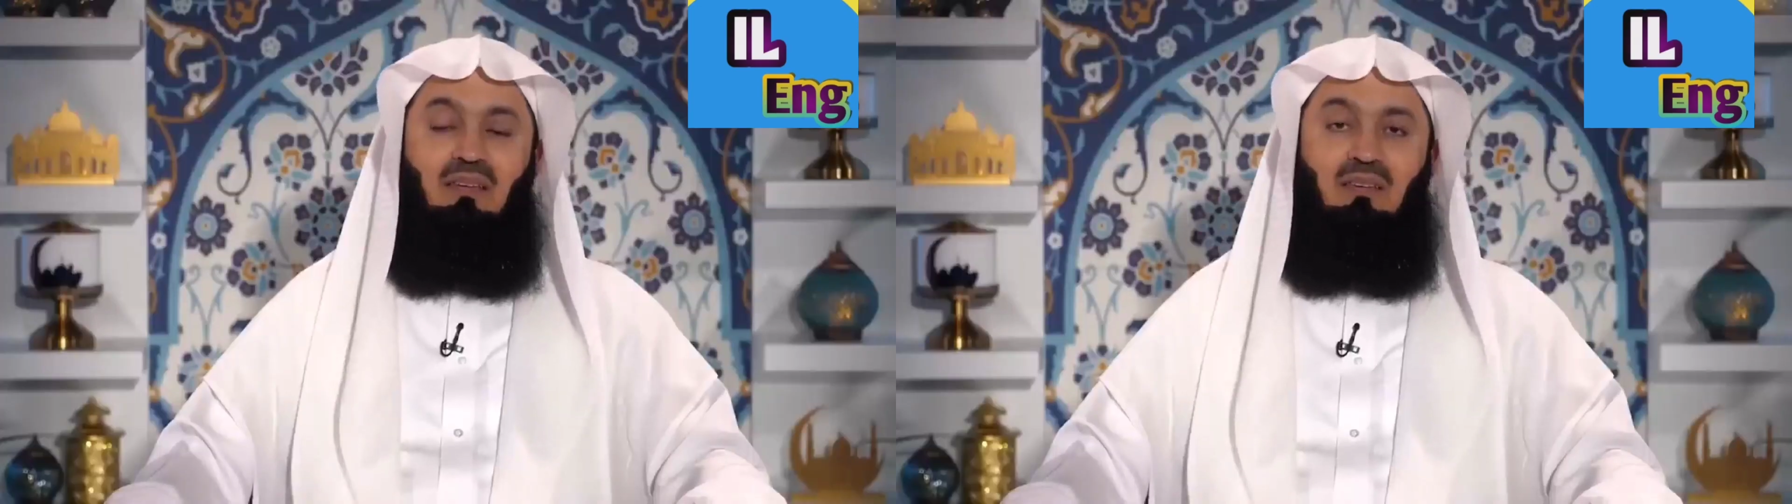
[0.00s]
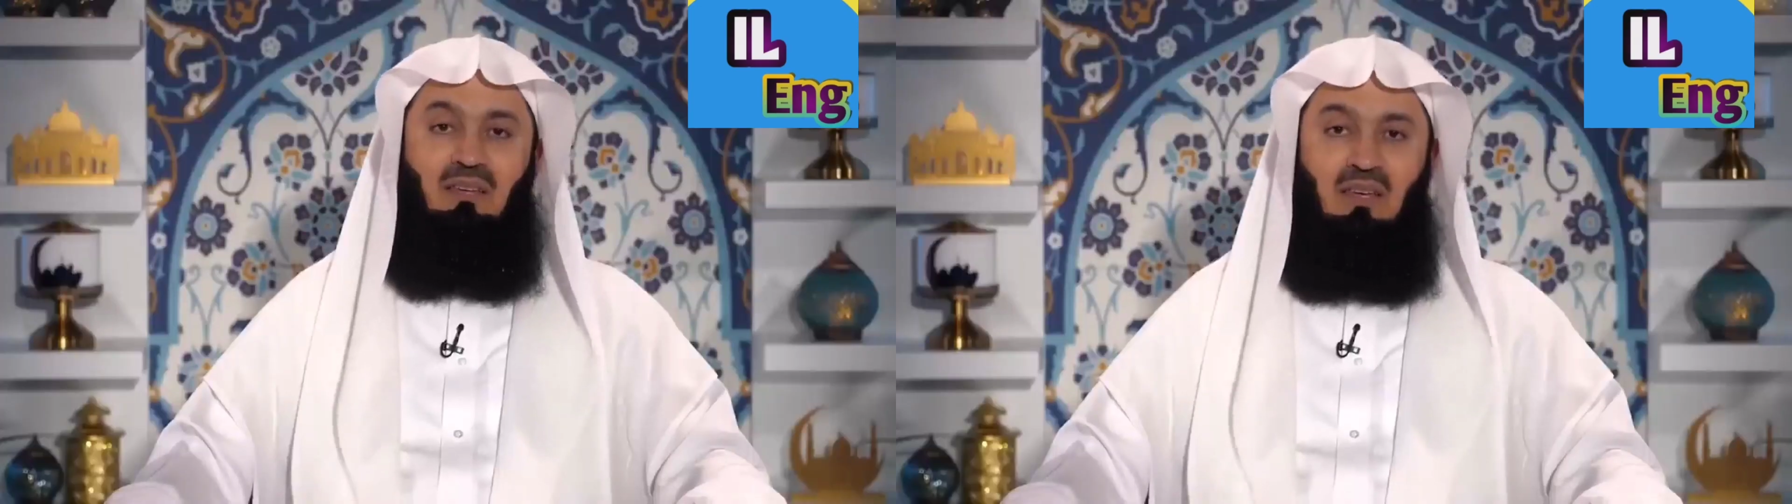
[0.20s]

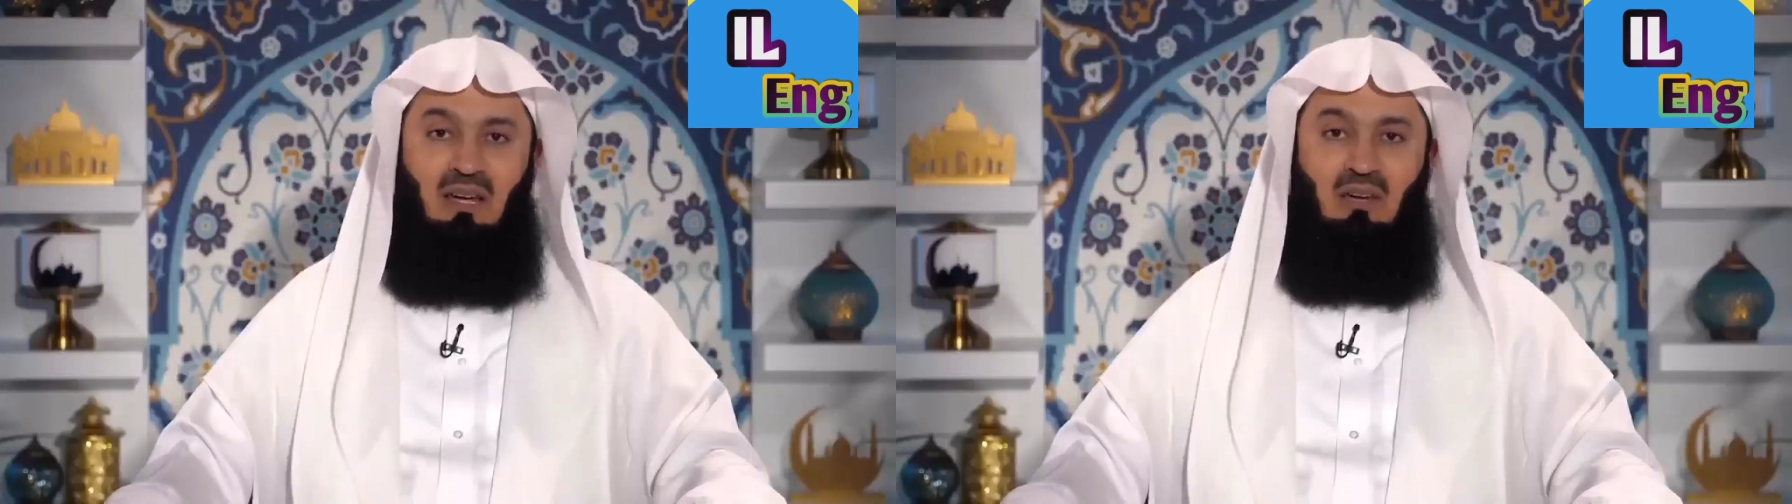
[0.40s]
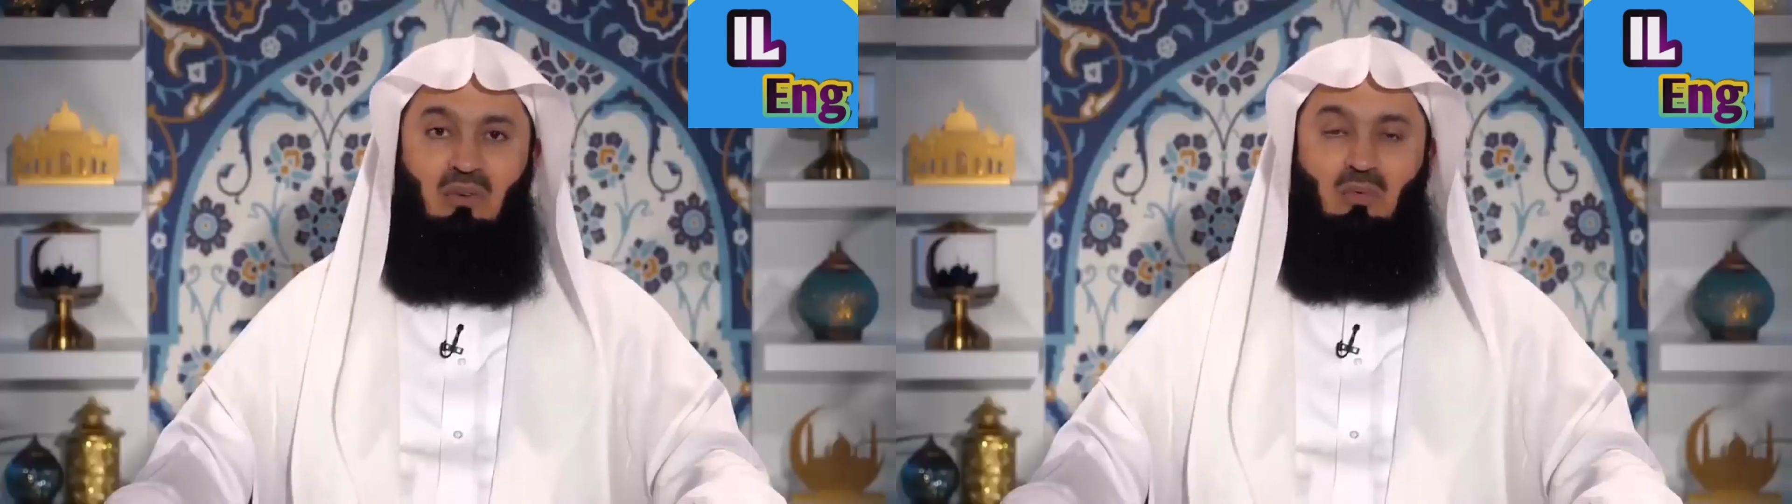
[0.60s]

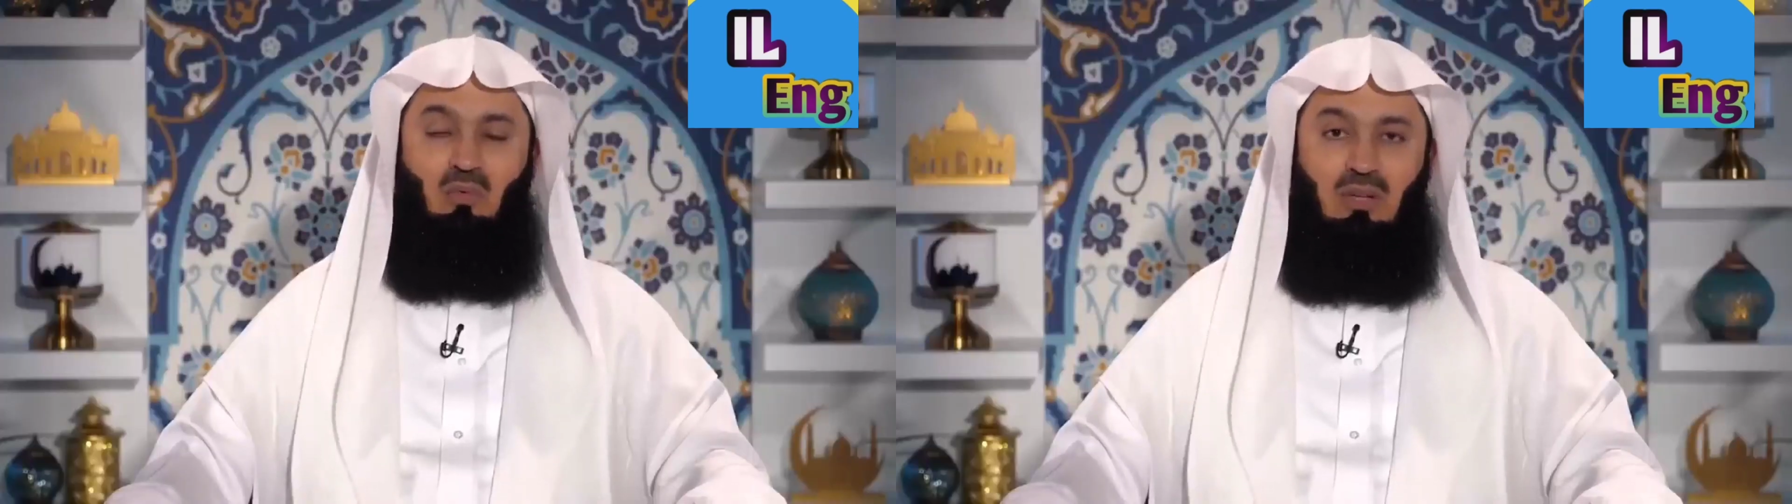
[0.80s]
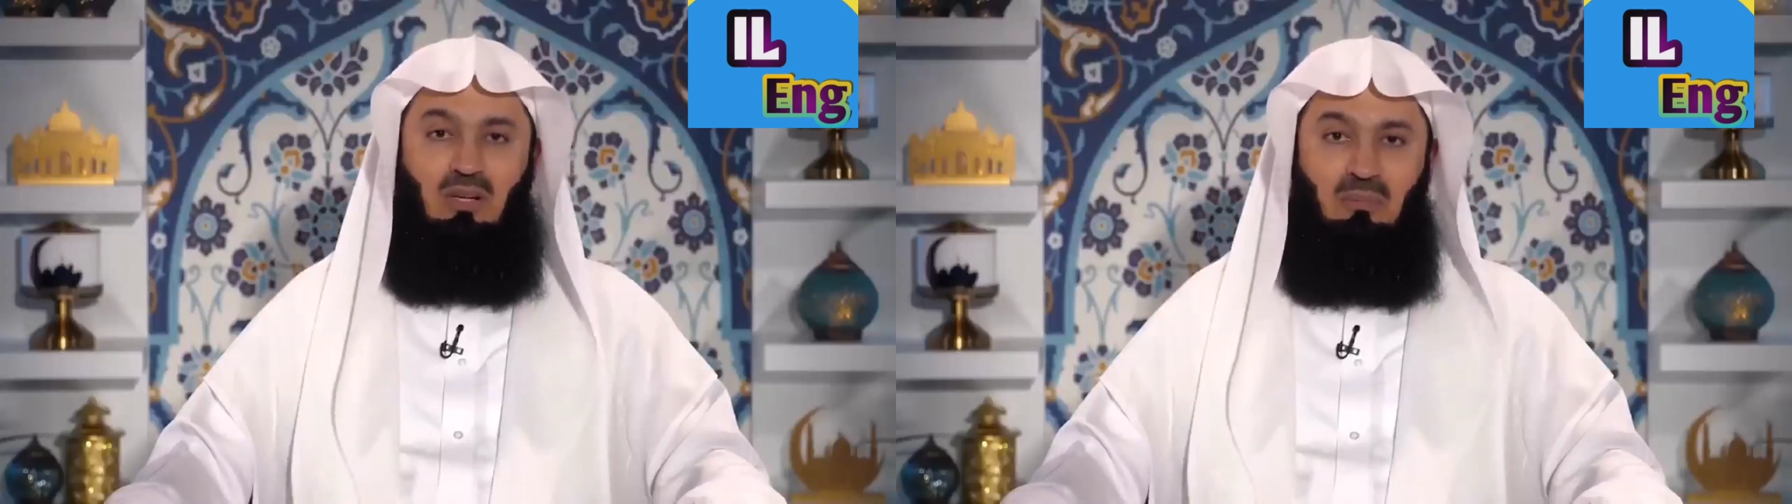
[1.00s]

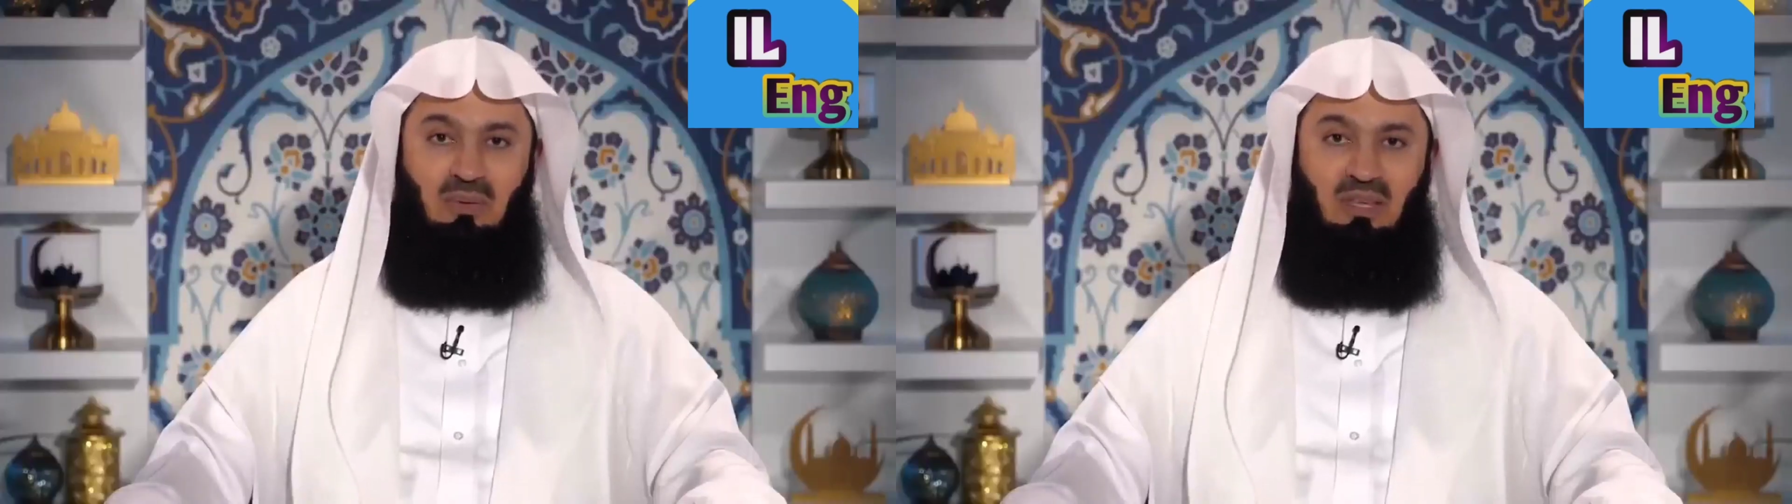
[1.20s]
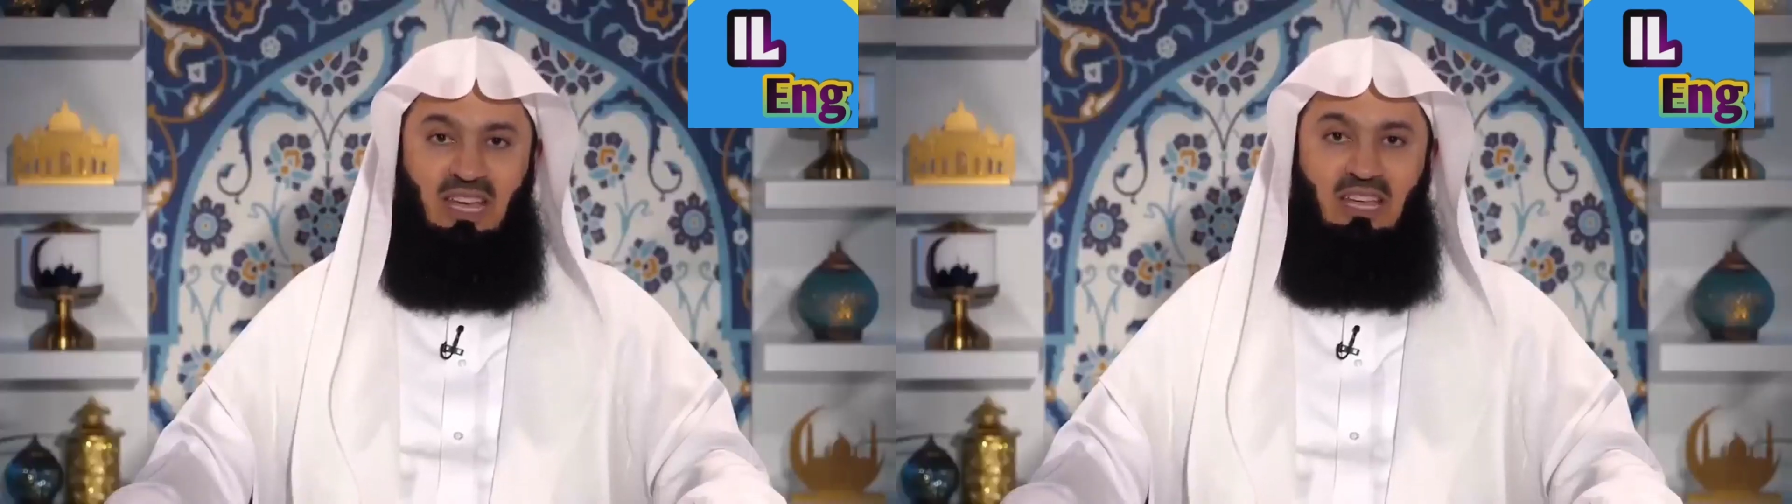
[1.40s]
none will
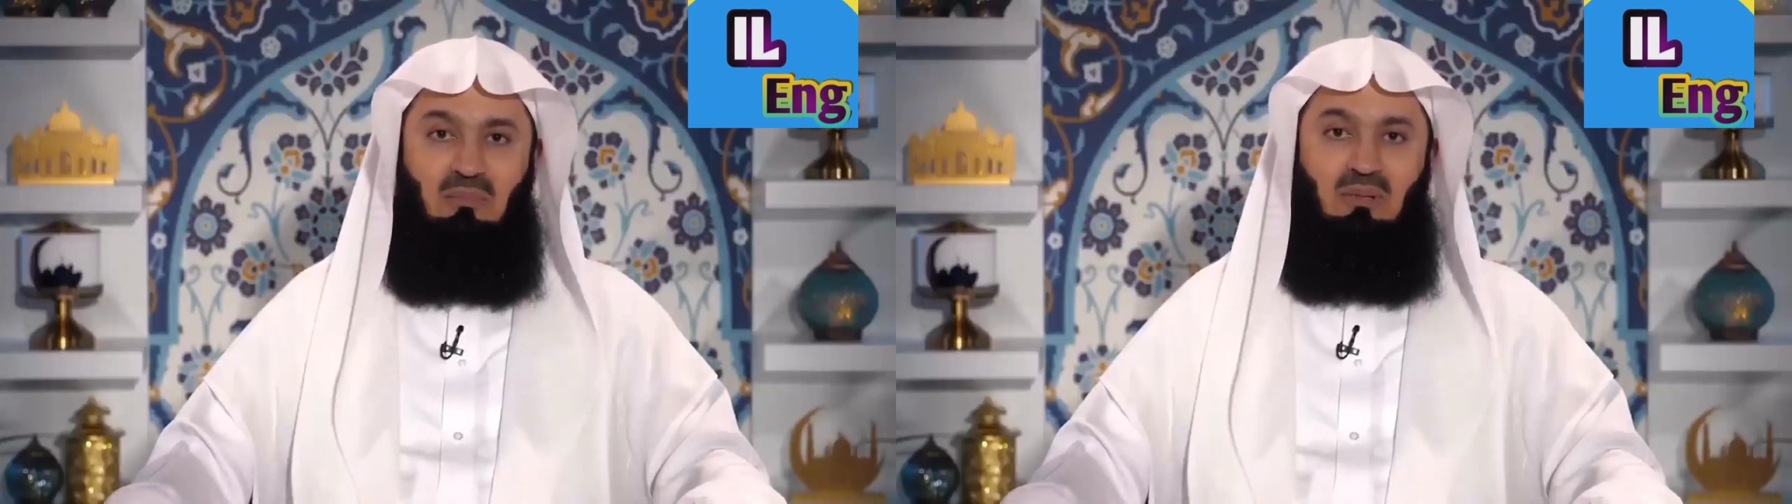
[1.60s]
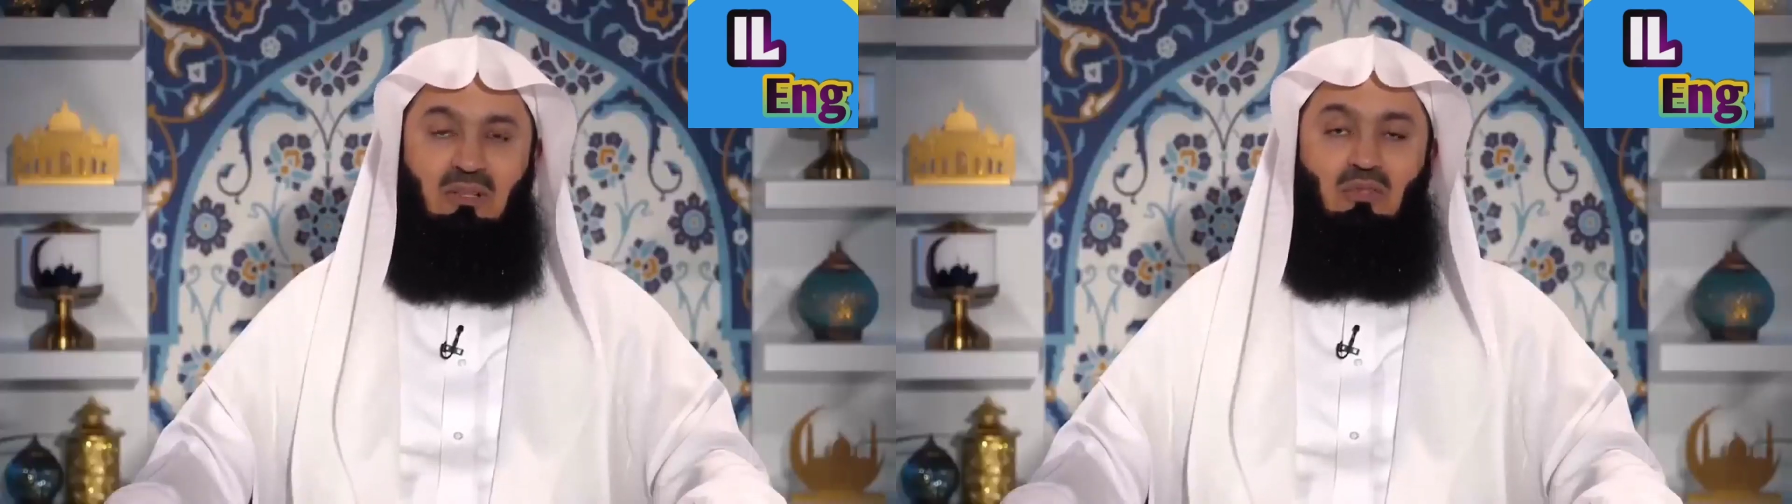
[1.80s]
be
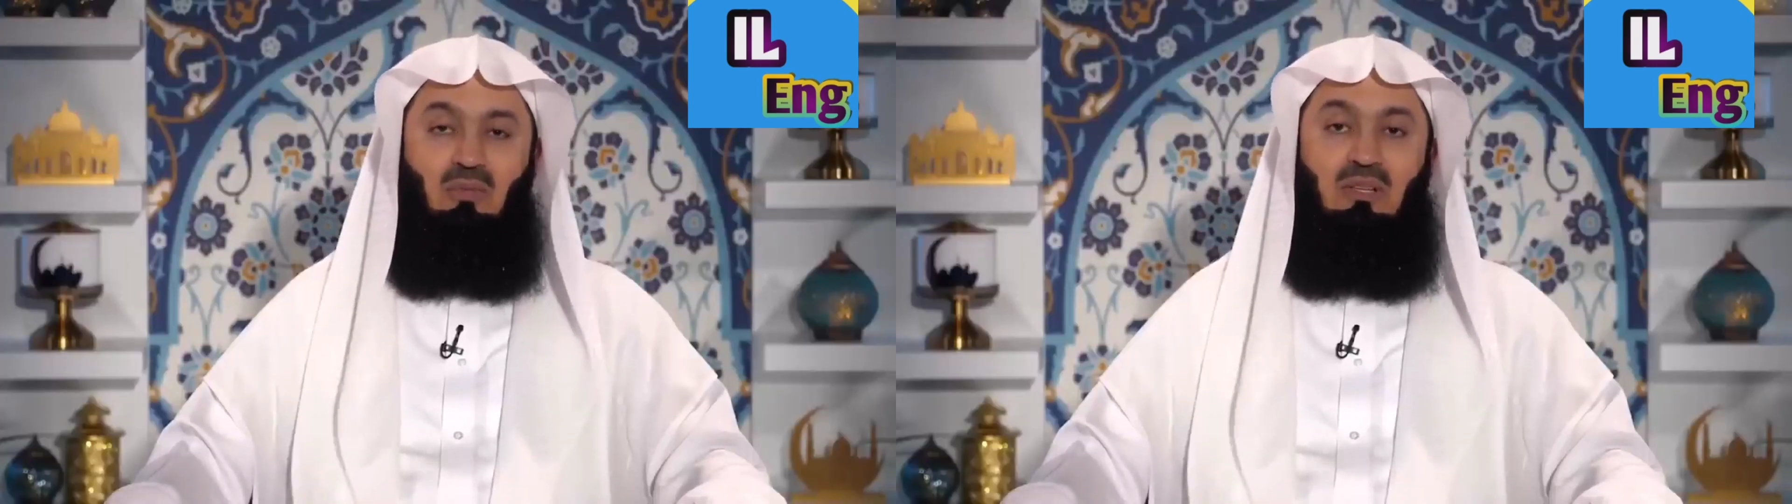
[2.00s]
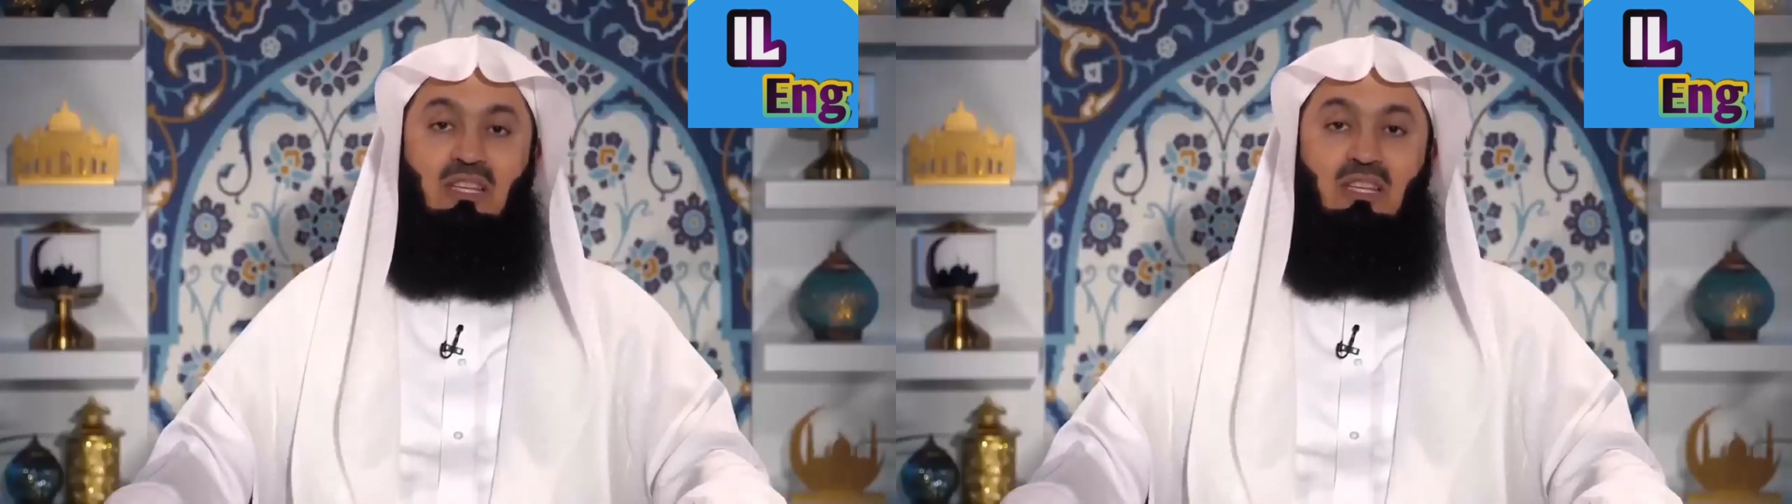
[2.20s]
able to